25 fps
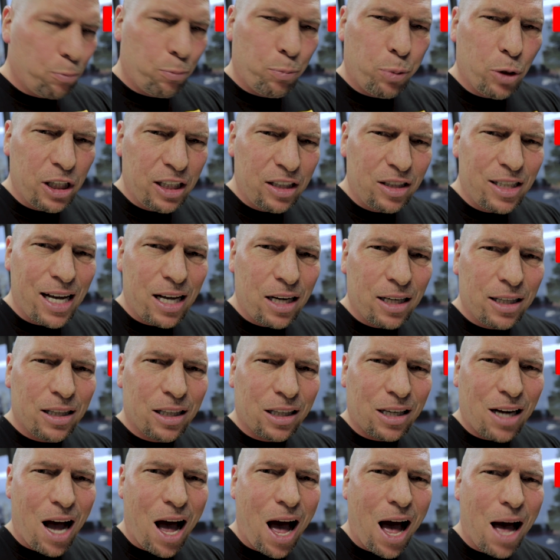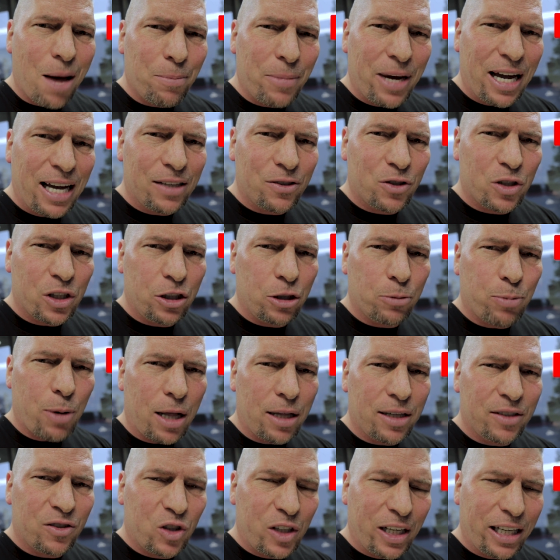Put it down in the comments and you'll
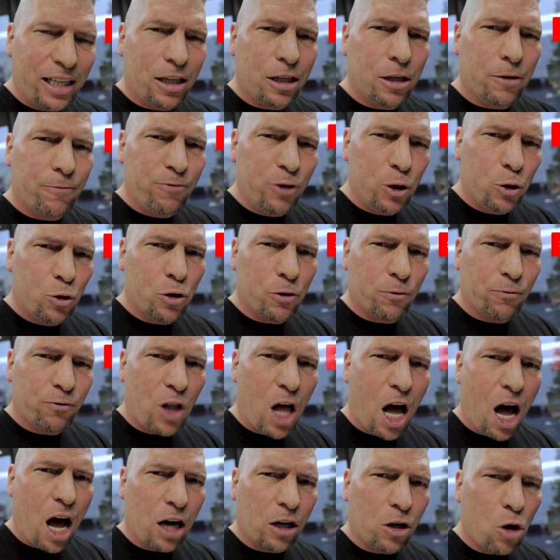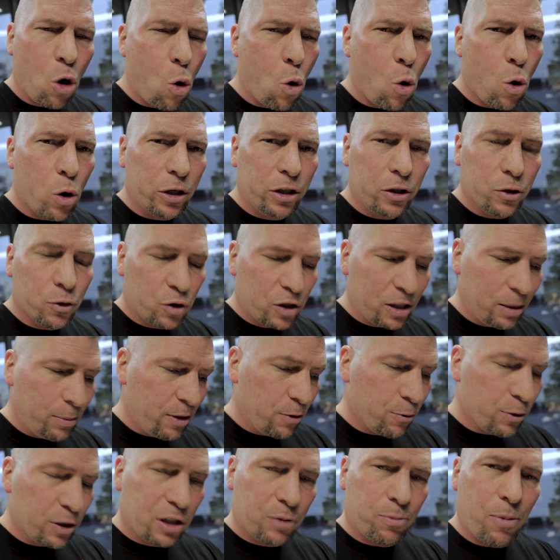probably see it in a future vlog, or you'll see
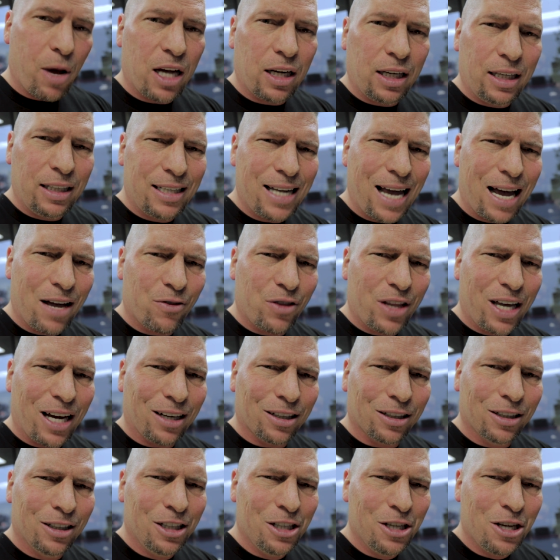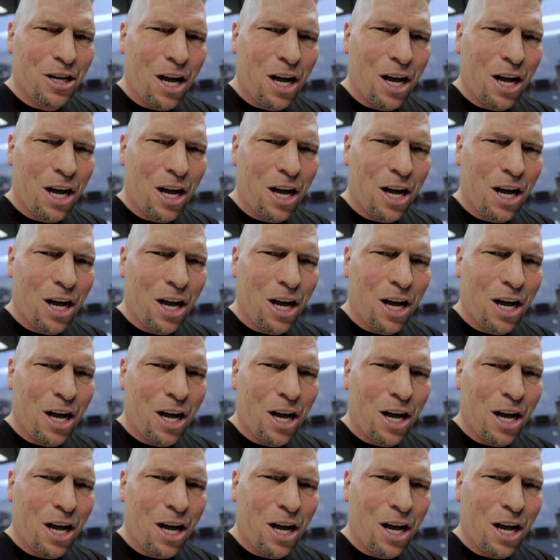me responding down there.